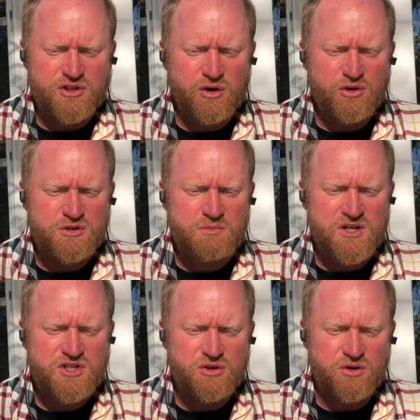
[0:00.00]
those
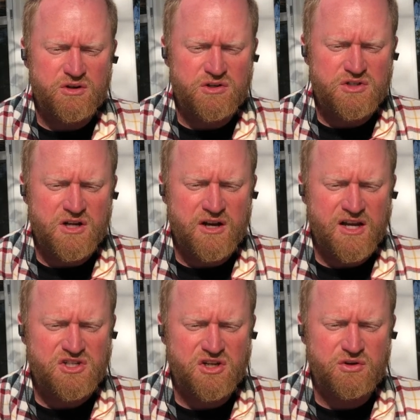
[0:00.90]
ministers and
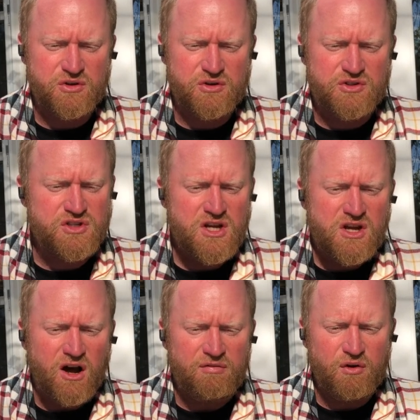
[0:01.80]
executors
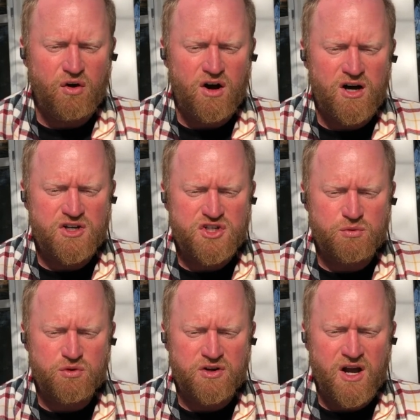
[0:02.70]
of the laws
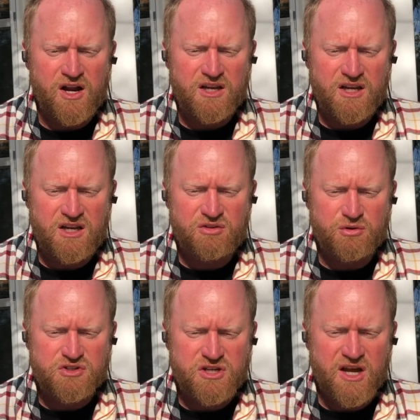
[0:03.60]
who were not
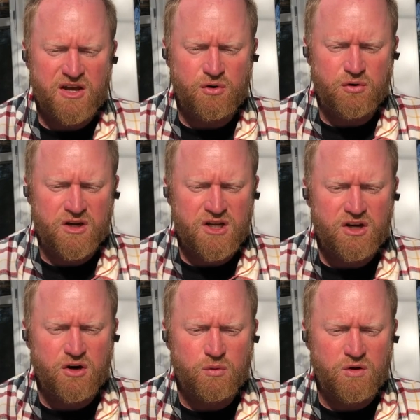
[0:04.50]
either dead or
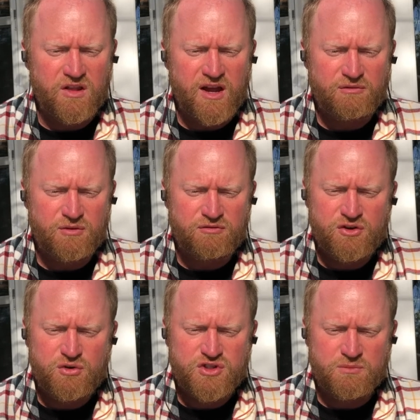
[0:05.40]
ill were left with
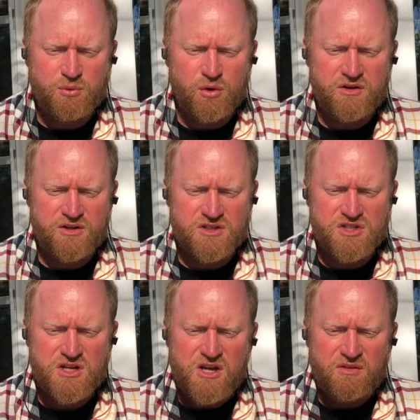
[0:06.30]
few subordinates